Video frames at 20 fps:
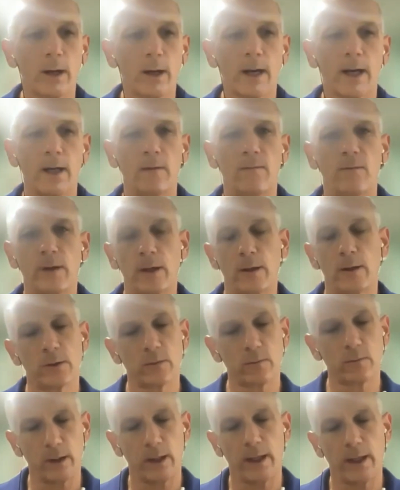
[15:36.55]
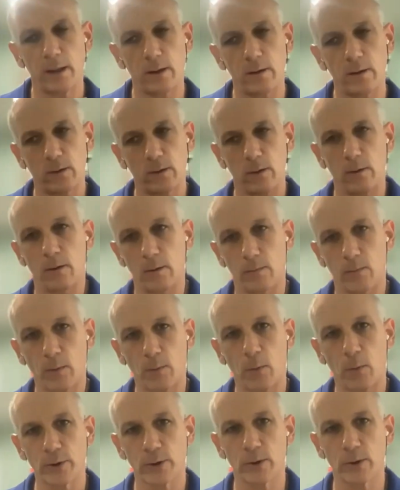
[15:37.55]
kind of videos related to the
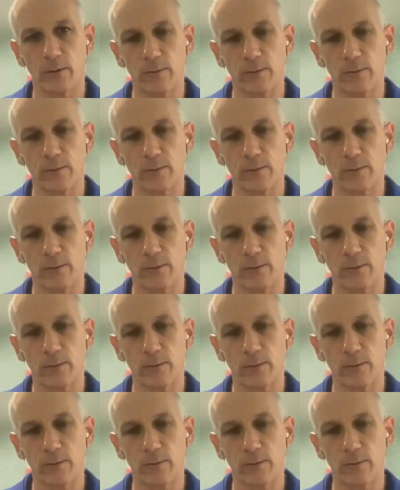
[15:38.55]
proportional